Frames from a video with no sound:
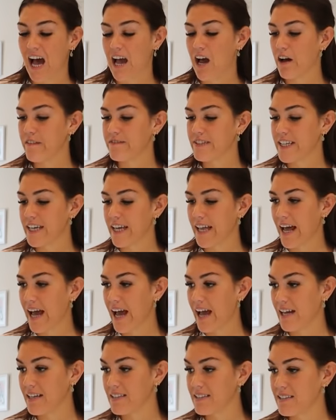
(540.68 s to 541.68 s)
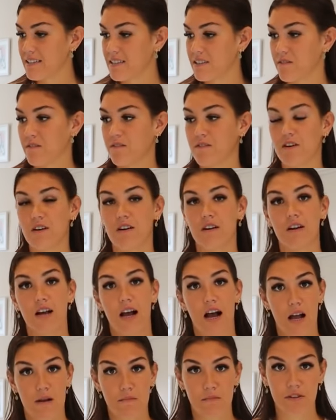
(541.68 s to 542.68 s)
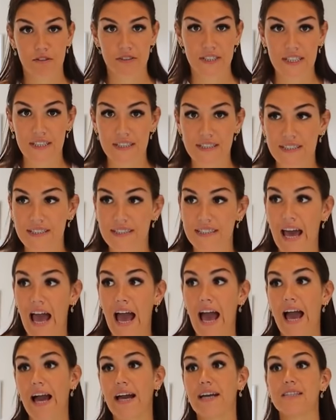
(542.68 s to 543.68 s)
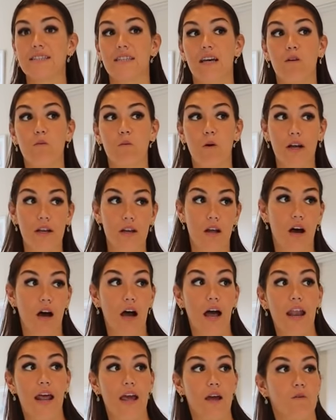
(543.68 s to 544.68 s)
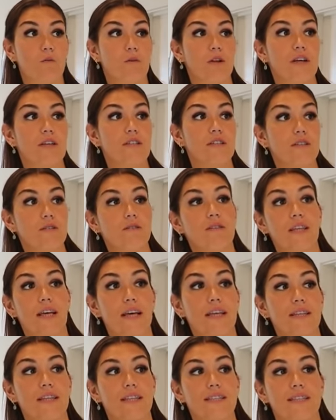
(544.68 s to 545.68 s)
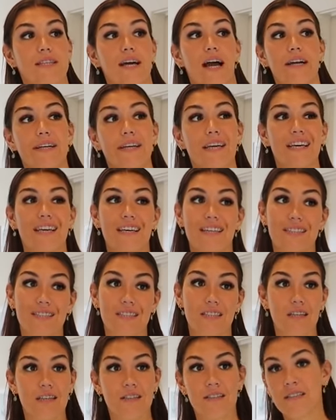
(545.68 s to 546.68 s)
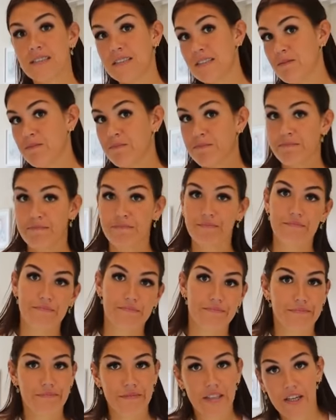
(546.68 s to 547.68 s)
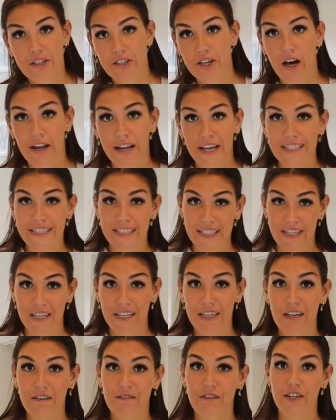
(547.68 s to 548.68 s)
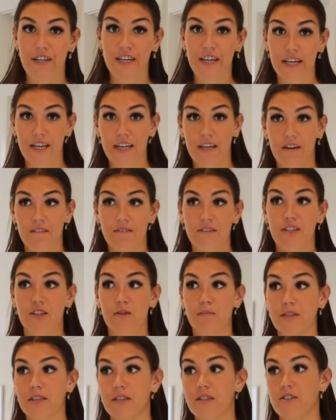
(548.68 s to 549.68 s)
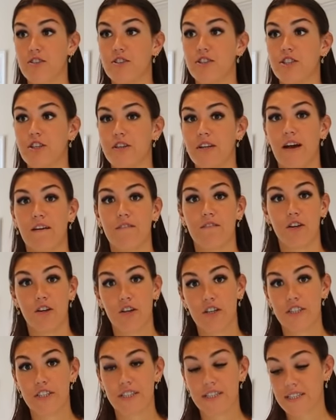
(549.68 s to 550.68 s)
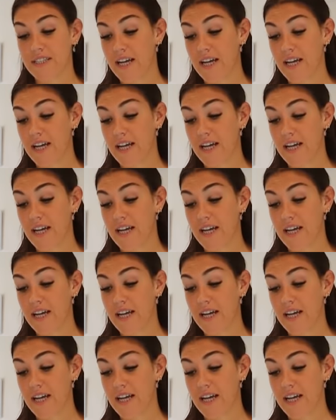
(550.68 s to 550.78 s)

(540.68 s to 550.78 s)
I often get asked for high protein snacks and whatnot, and while I do think that snacking is not ideal. If you're eating enough in your meals, you shouldn't have the urge to